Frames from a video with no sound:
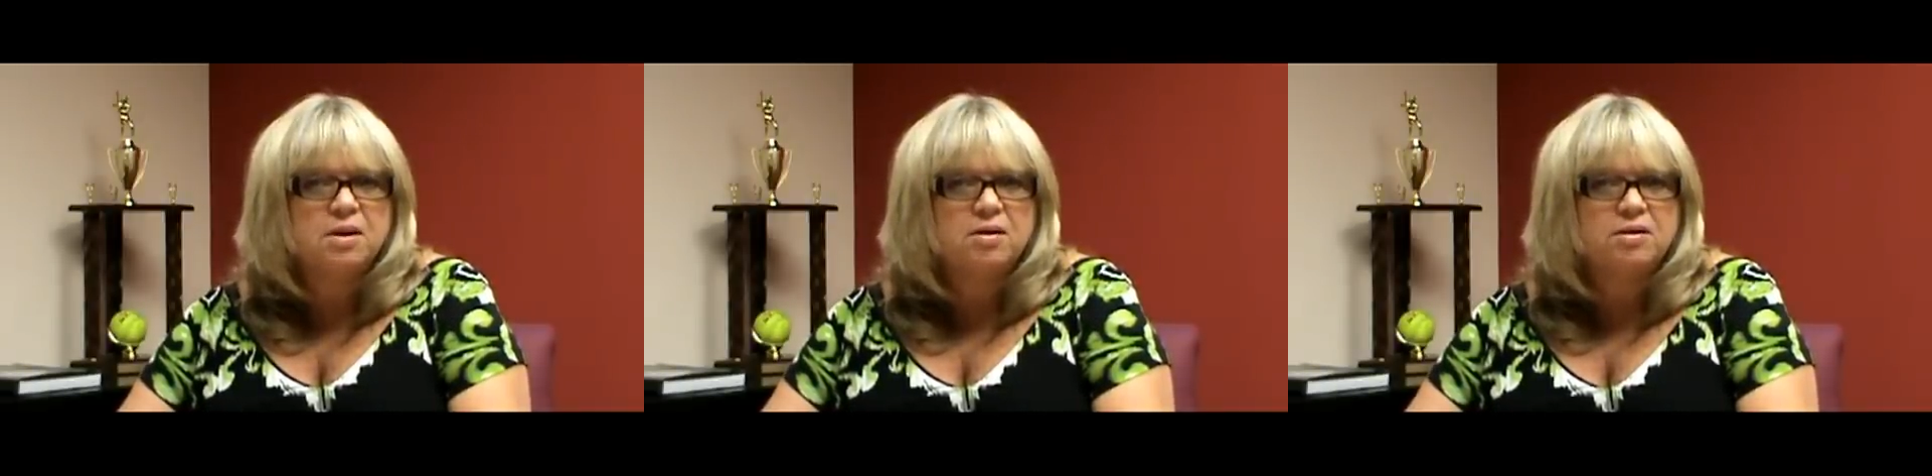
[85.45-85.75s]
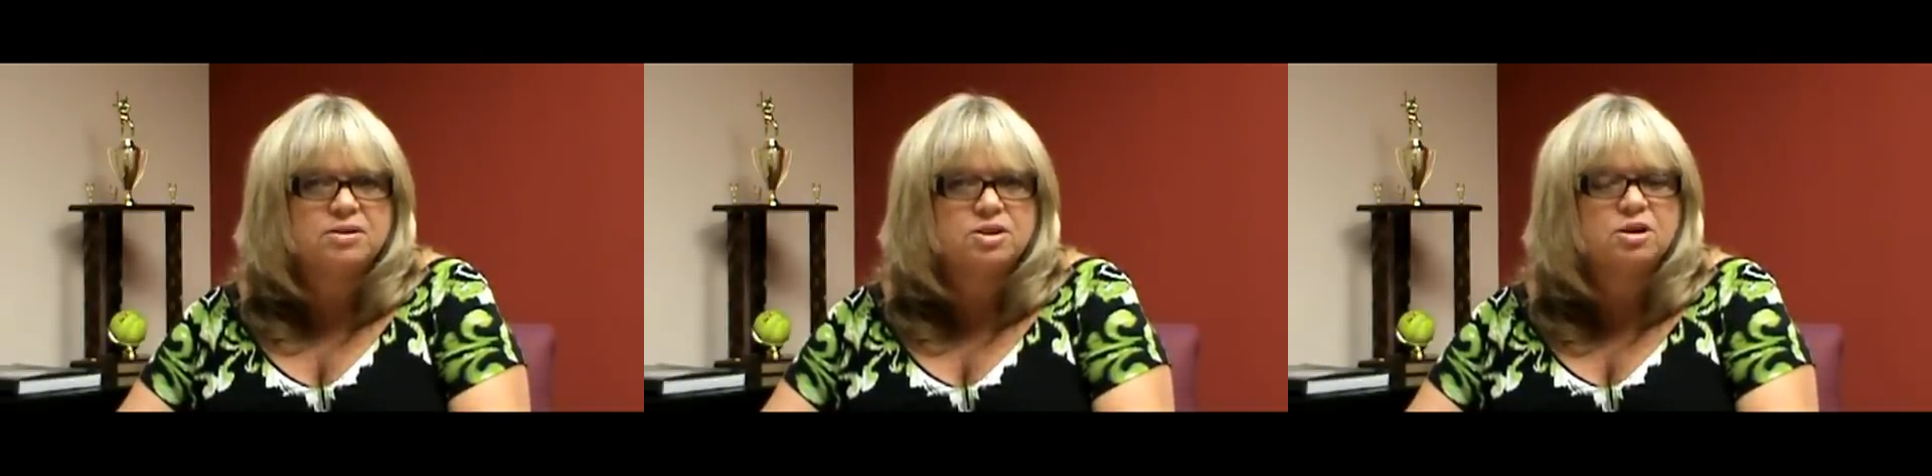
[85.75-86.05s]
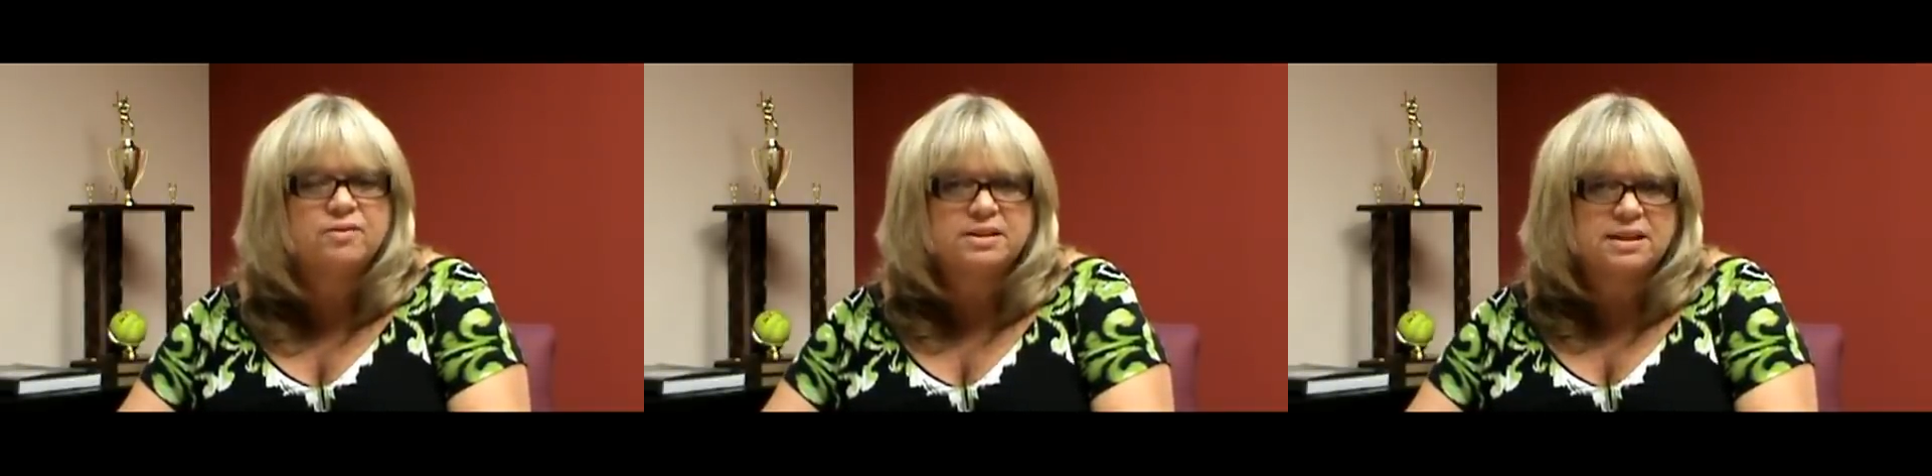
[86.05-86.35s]
a
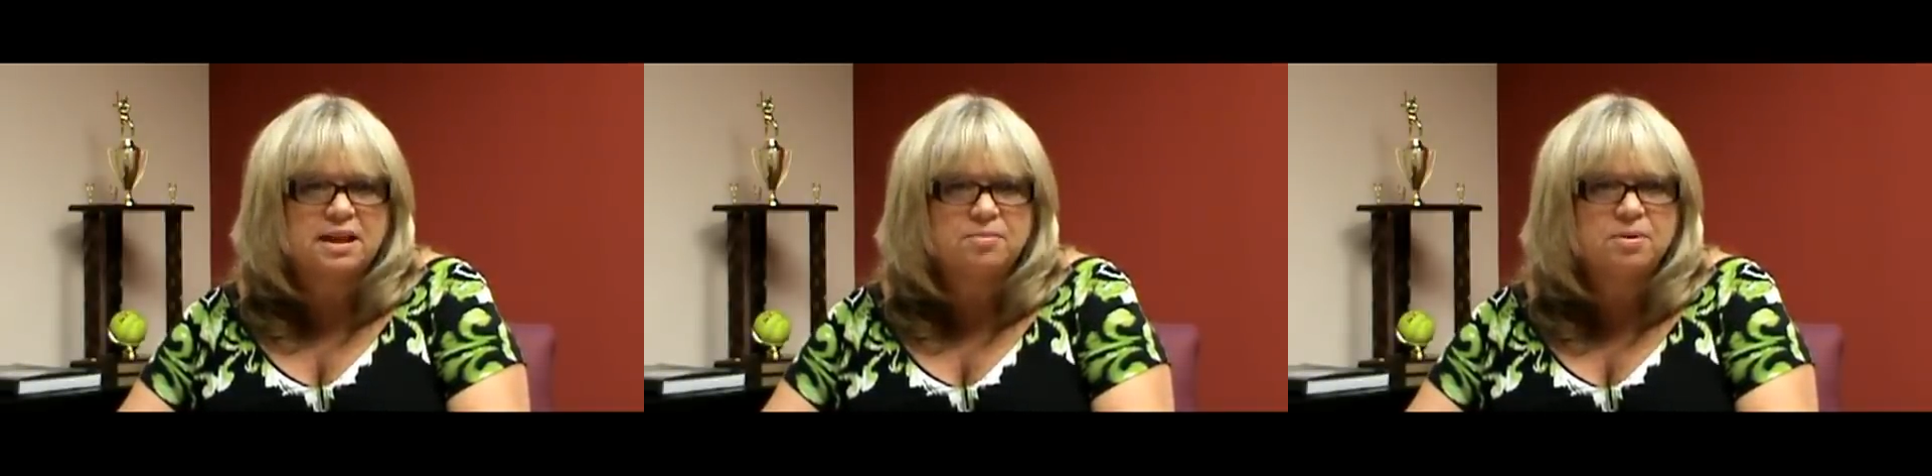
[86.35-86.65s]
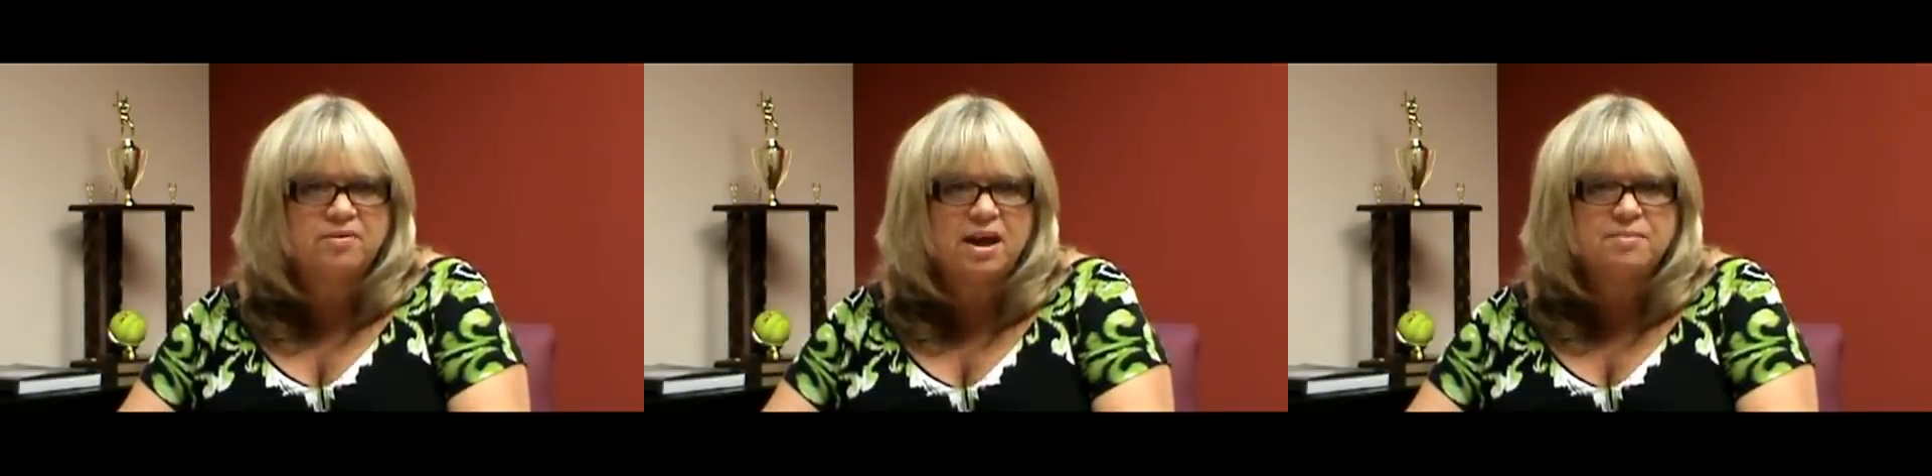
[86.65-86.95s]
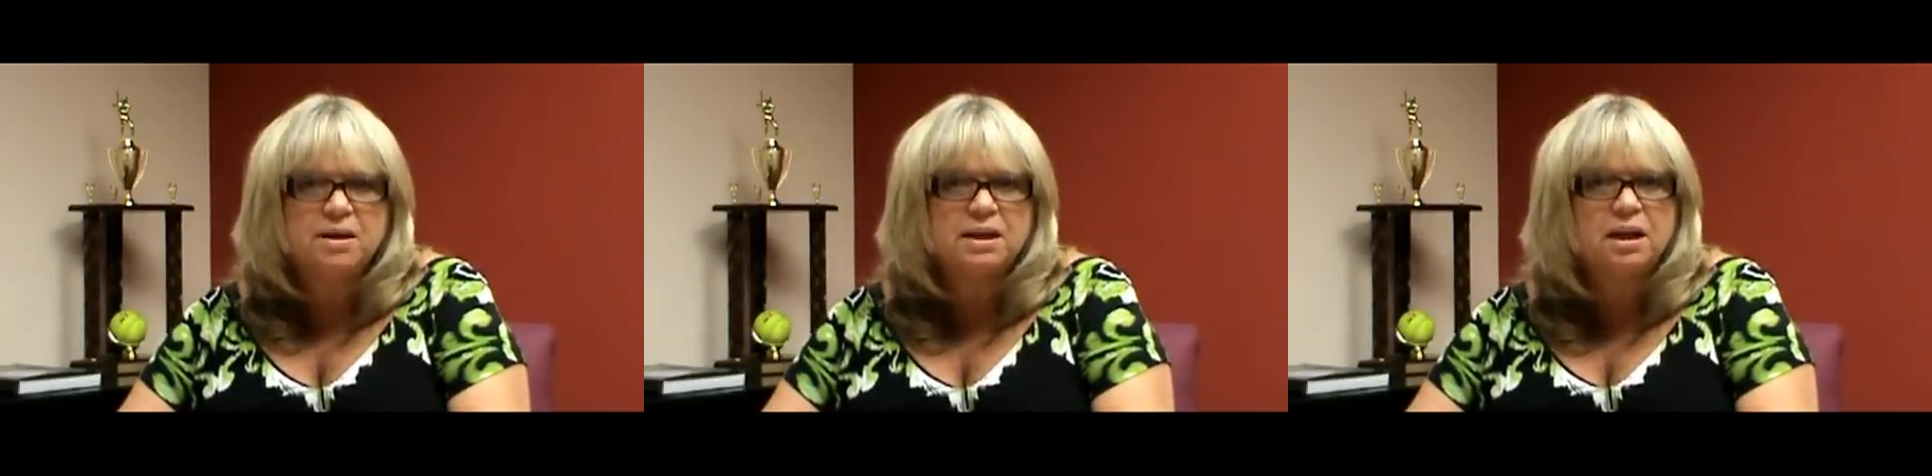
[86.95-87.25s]
service that I
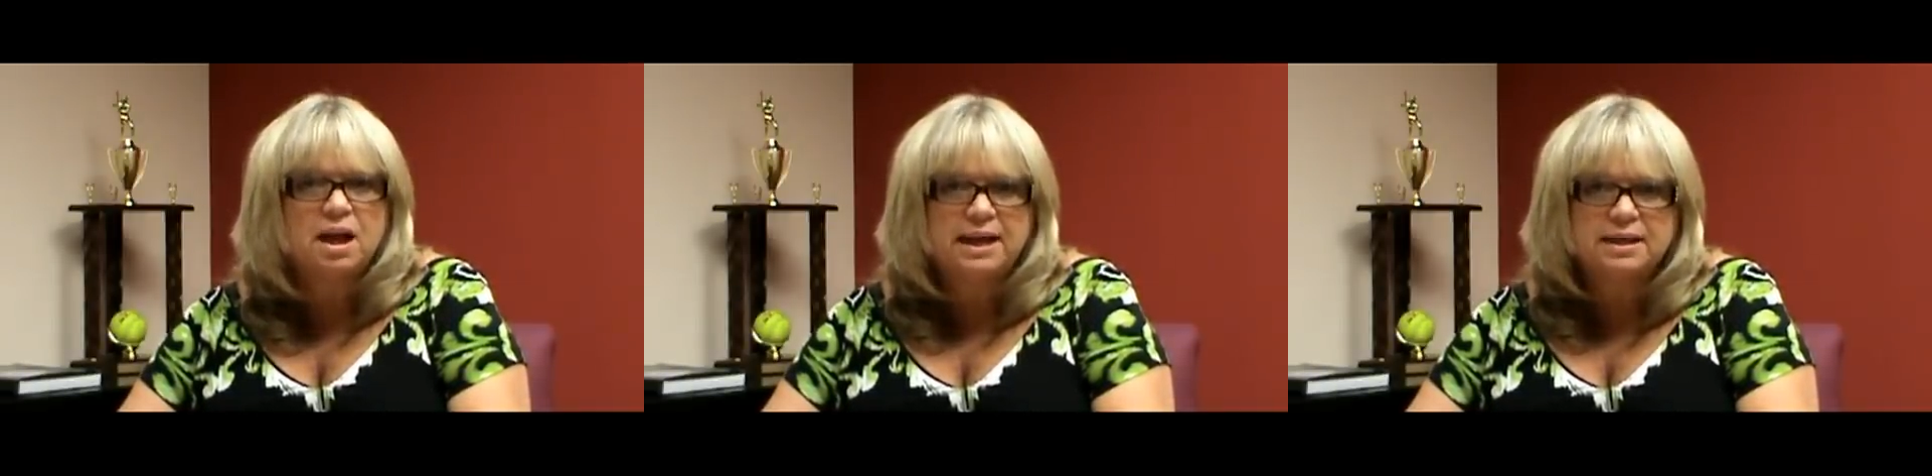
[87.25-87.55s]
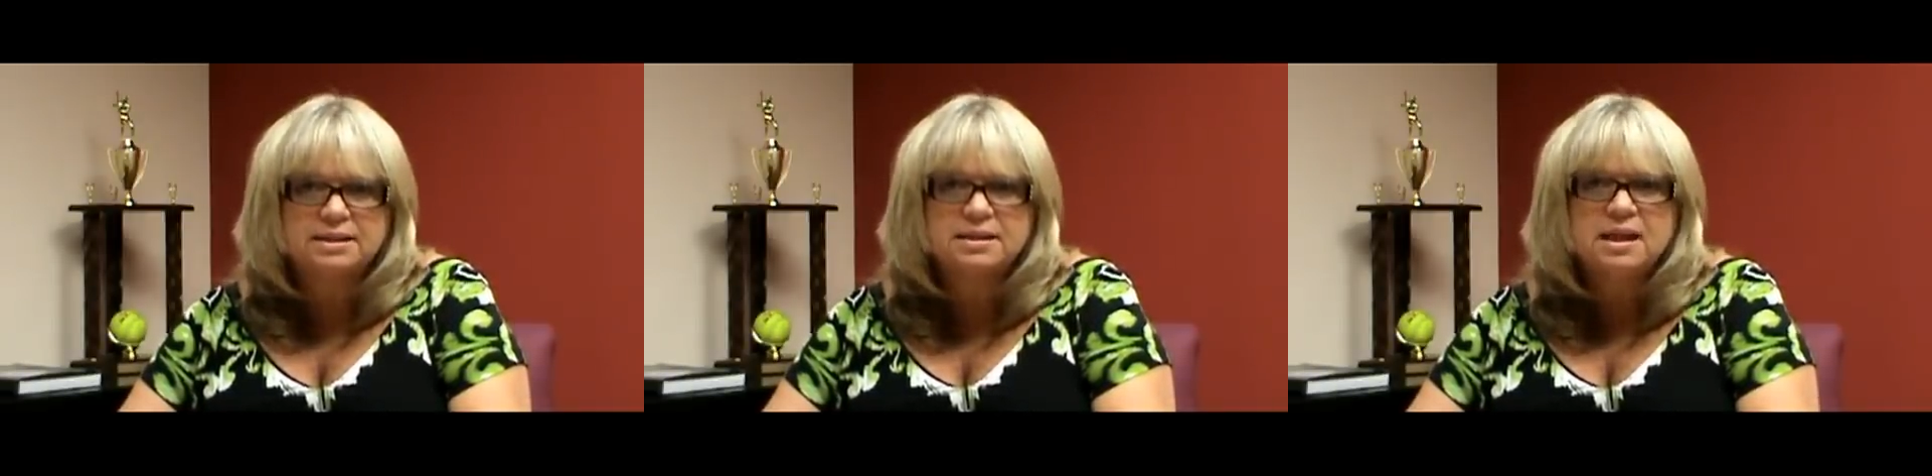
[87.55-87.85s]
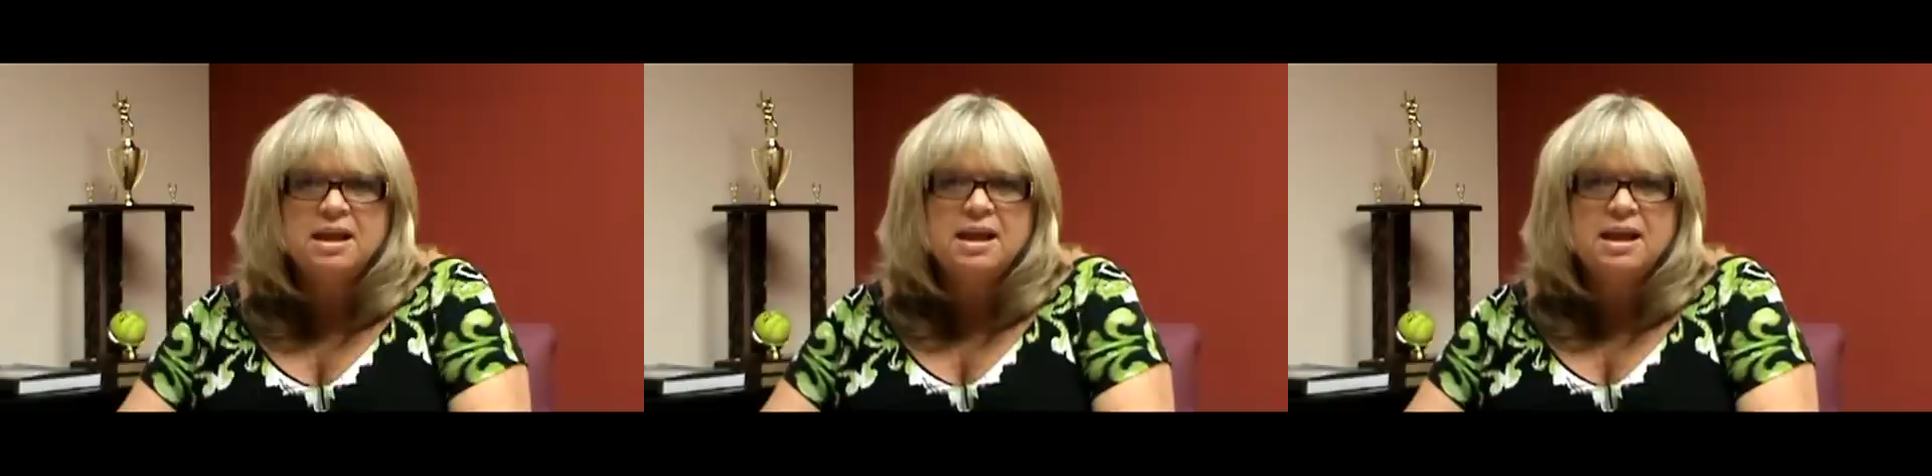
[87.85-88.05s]
provide my clients,